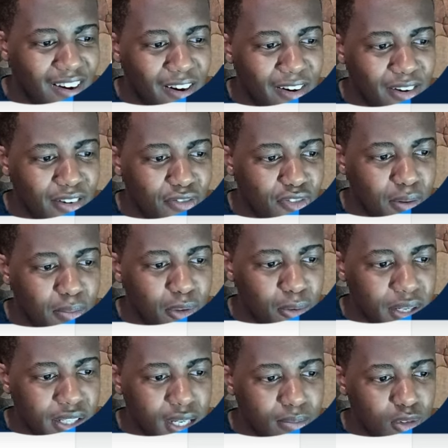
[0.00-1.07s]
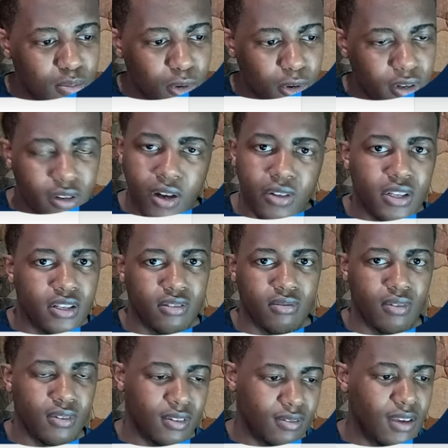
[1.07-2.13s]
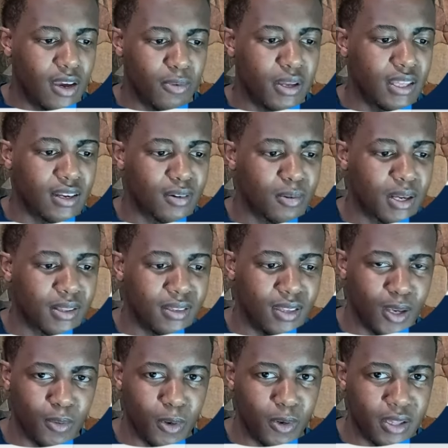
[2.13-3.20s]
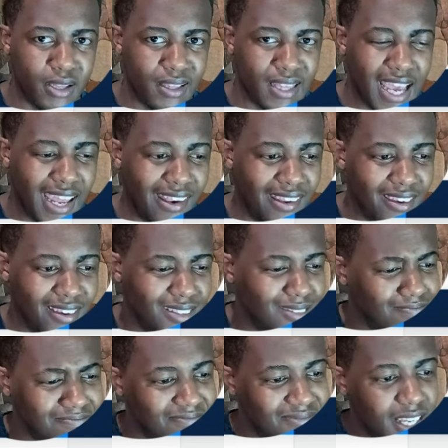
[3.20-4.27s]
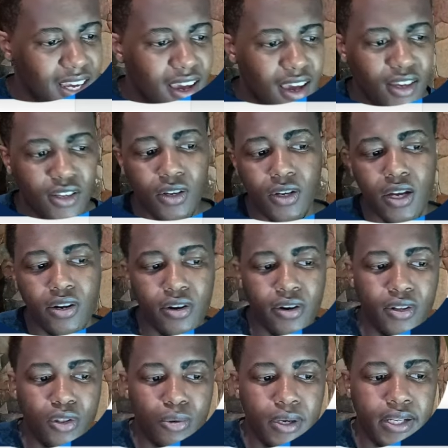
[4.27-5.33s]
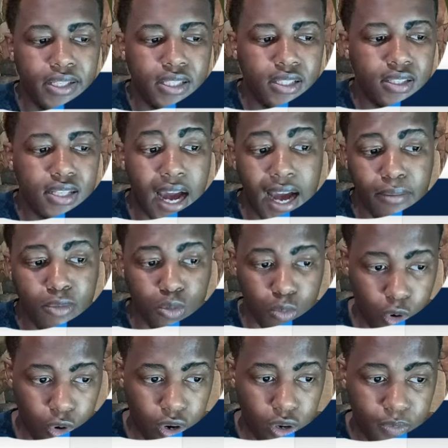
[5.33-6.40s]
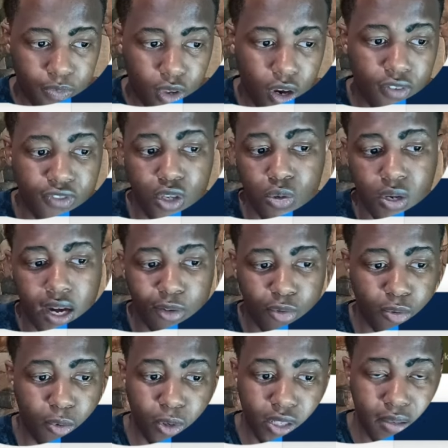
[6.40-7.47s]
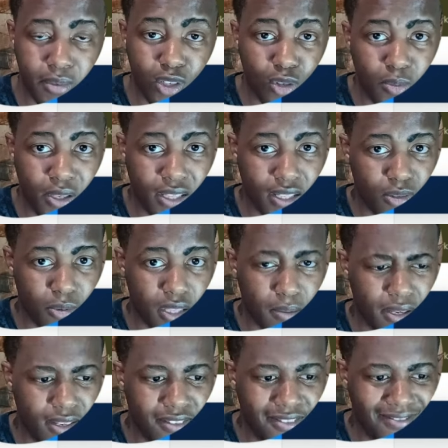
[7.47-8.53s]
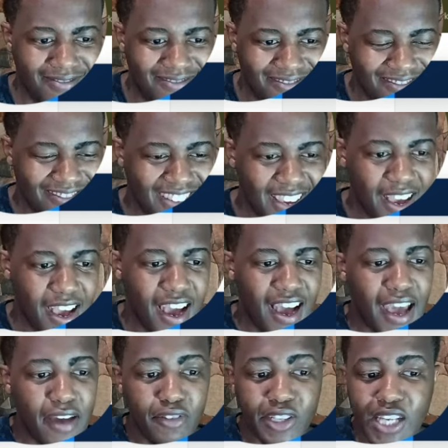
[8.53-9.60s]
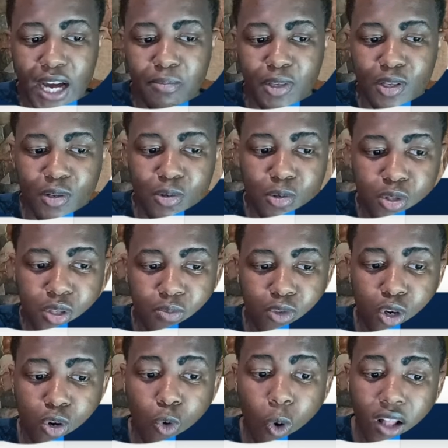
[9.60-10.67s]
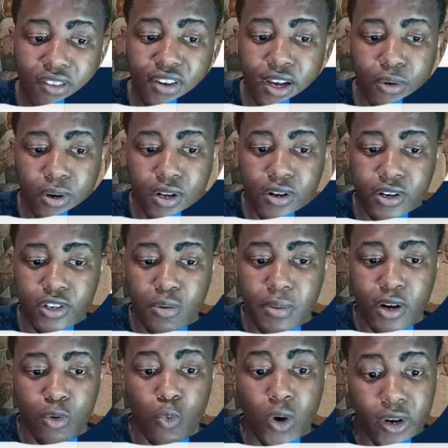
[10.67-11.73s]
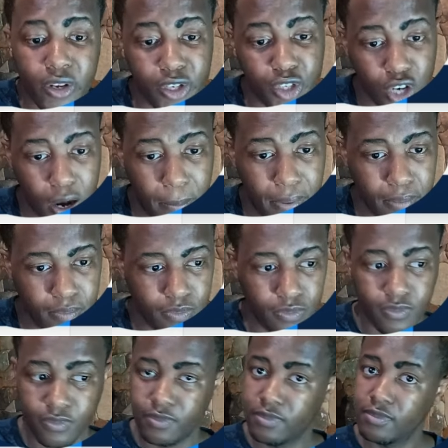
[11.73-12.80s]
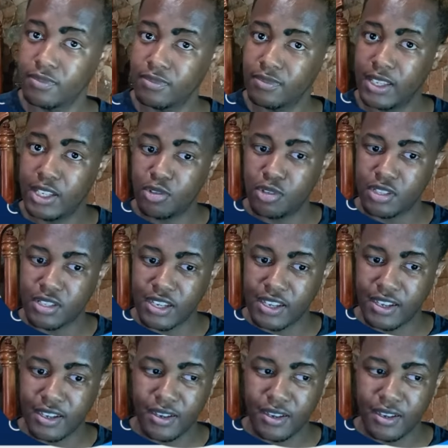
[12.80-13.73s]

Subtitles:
Earn from 3 times more. I read that correctly. They wrote it like that. You can earn 3 times more of UCount rewards. I'm assuming that's what they mean. Every time you use your qualifying credit card, no matter where you shop. Interesting.